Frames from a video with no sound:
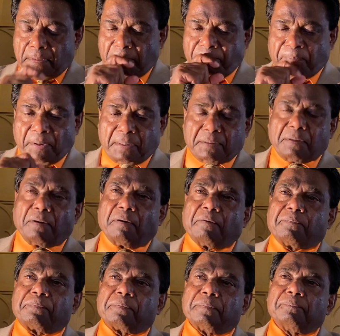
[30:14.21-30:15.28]
effect of
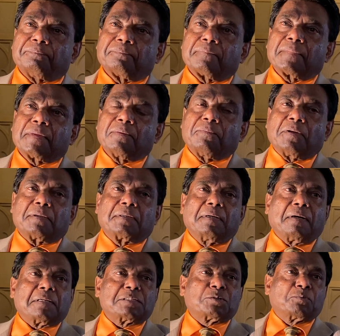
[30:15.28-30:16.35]
what
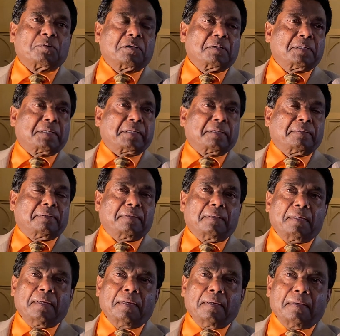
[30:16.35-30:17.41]
God's word can
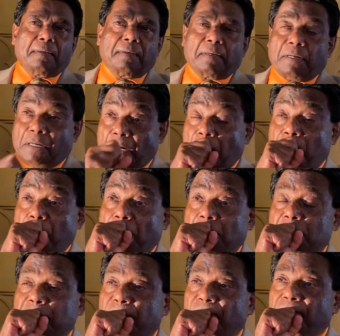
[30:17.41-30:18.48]
accomplish
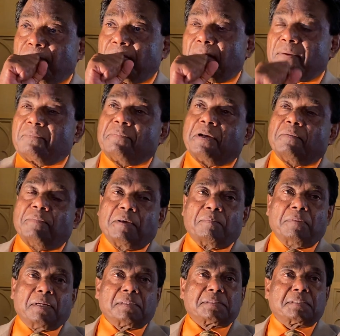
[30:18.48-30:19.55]
when we
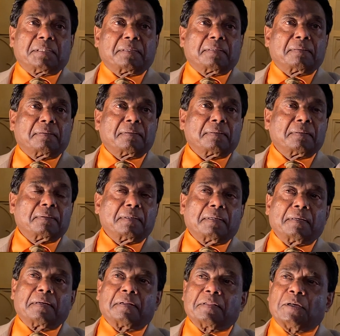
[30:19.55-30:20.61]
minister
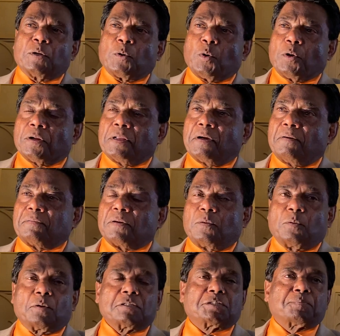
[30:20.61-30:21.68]
under the anointing of the
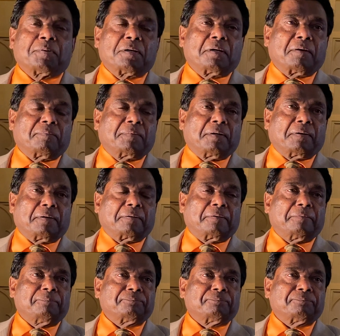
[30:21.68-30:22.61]
Holy Spirit of God